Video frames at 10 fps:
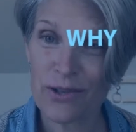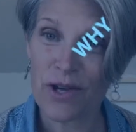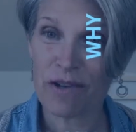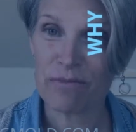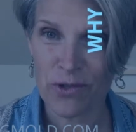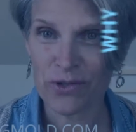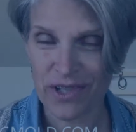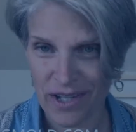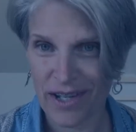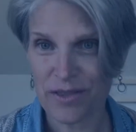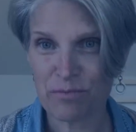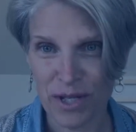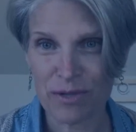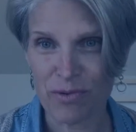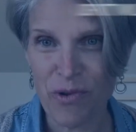have mold on the
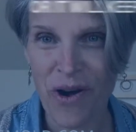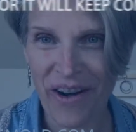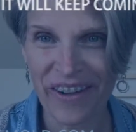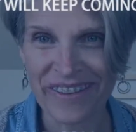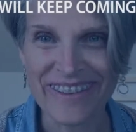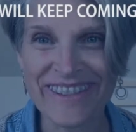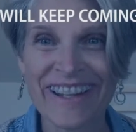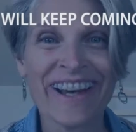basement walls.